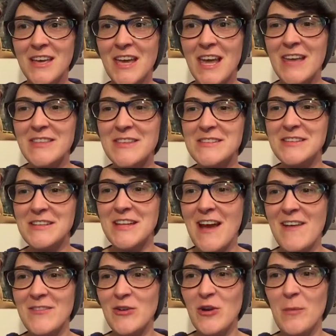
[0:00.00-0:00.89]
Ethan's gonna
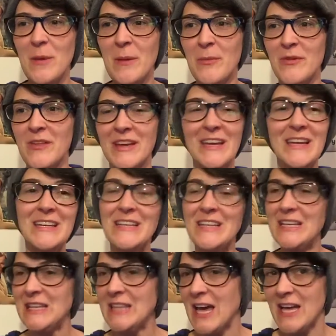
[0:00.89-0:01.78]
have to remember that he
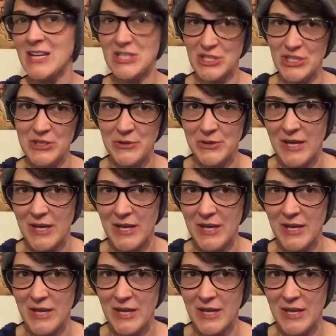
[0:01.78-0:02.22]
did that to you